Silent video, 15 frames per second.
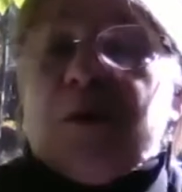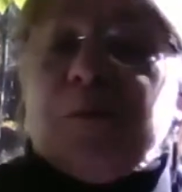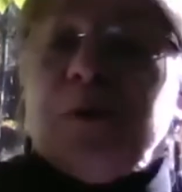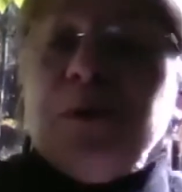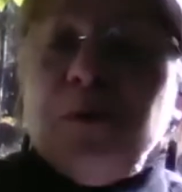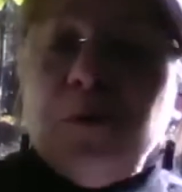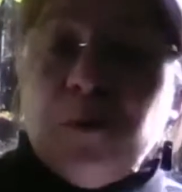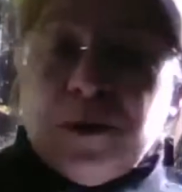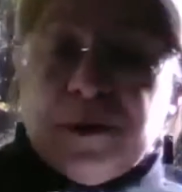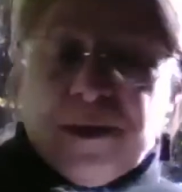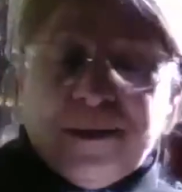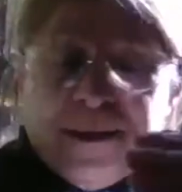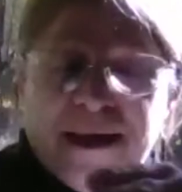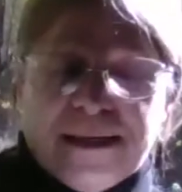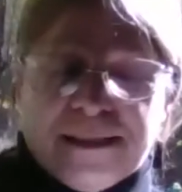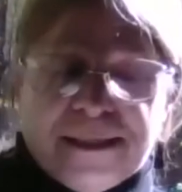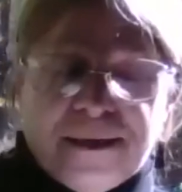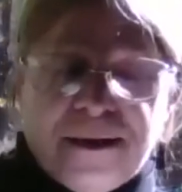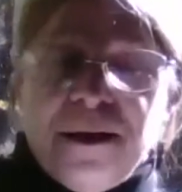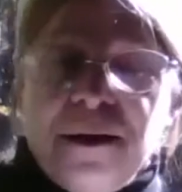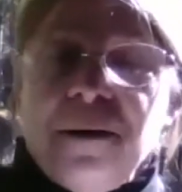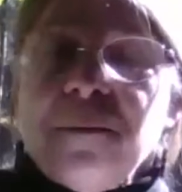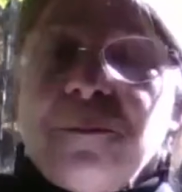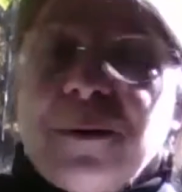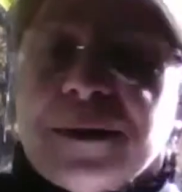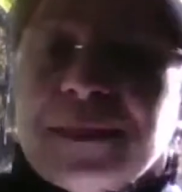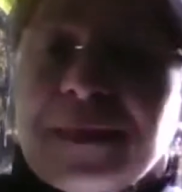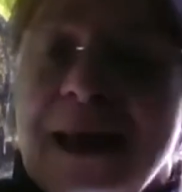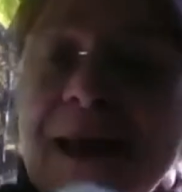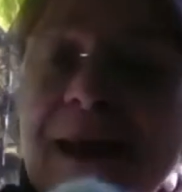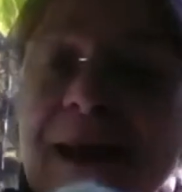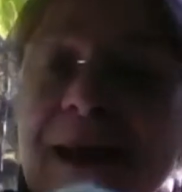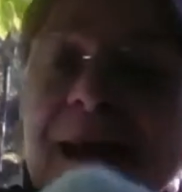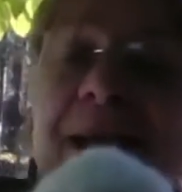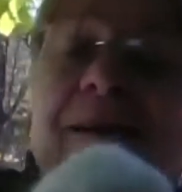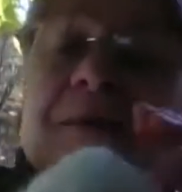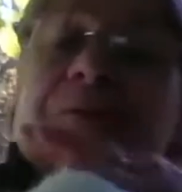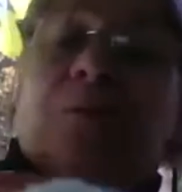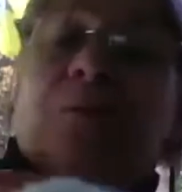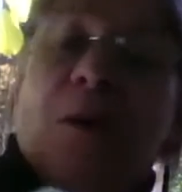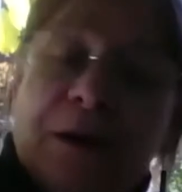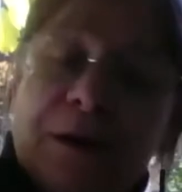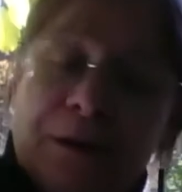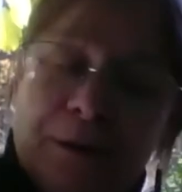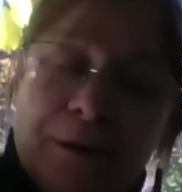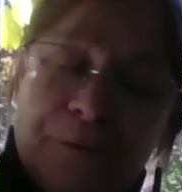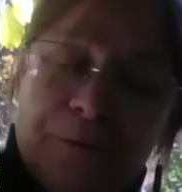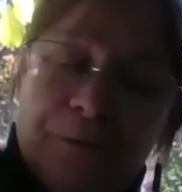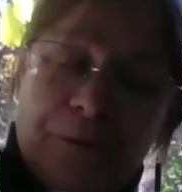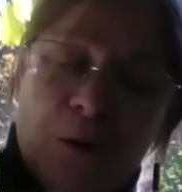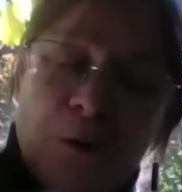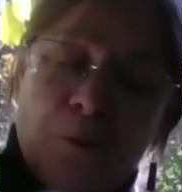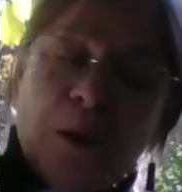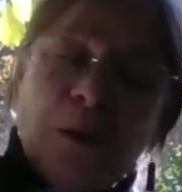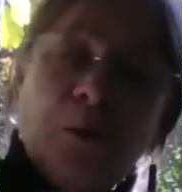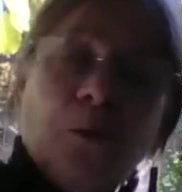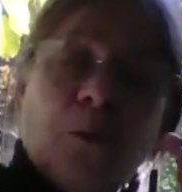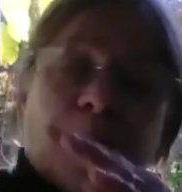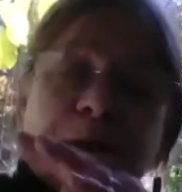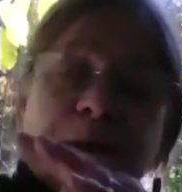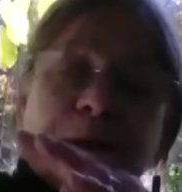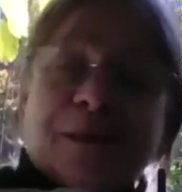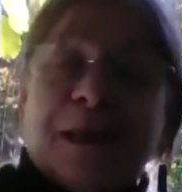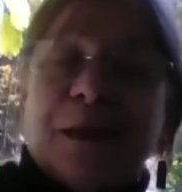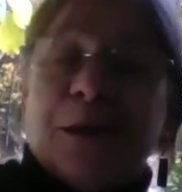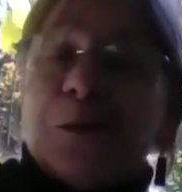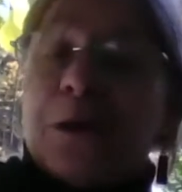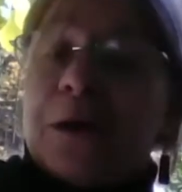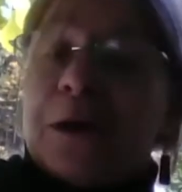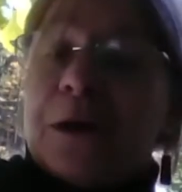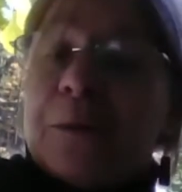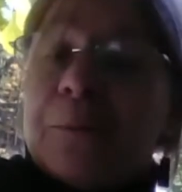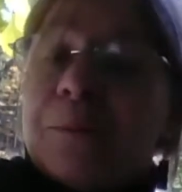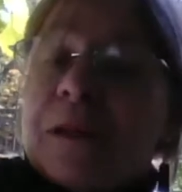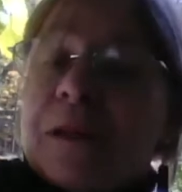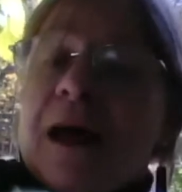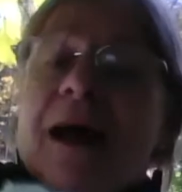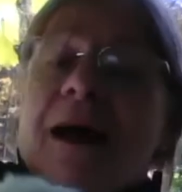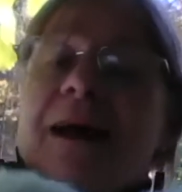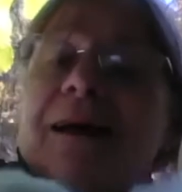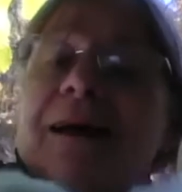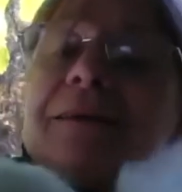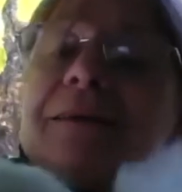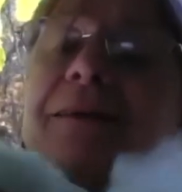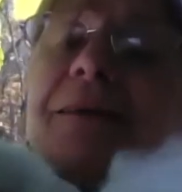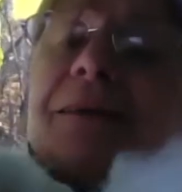manure than this, but they have one of the few manures that you can apply. Let's